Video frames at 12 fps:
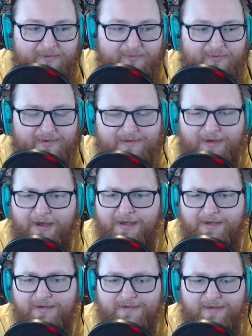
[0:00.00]
This guy
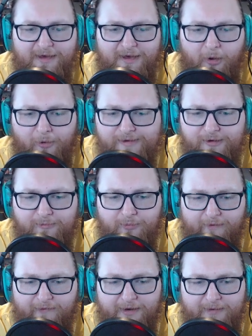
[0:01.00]
is also
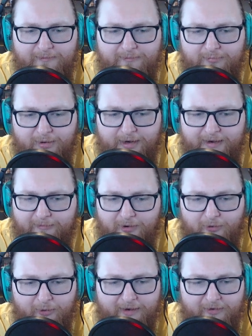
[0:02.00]
moving pretty
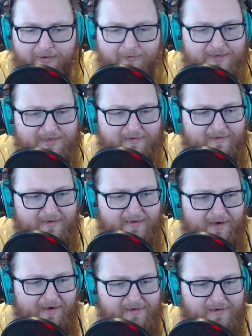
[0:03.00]
quickly, which is
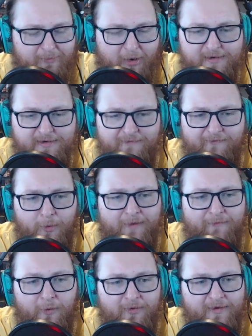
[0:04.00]
kind of surprising.
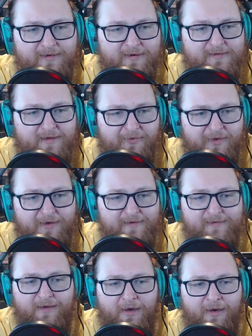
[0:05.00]
44 listings on
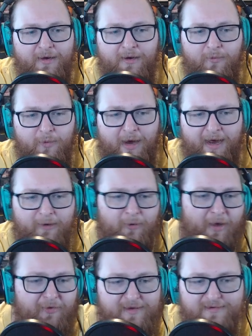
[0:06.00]
this,
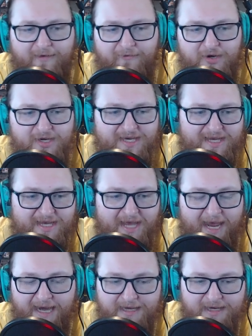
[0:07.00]
around the $7 to
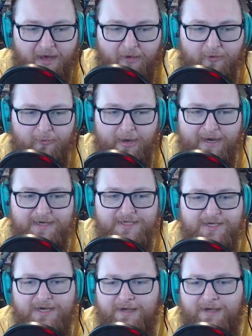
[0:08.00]
$8 range.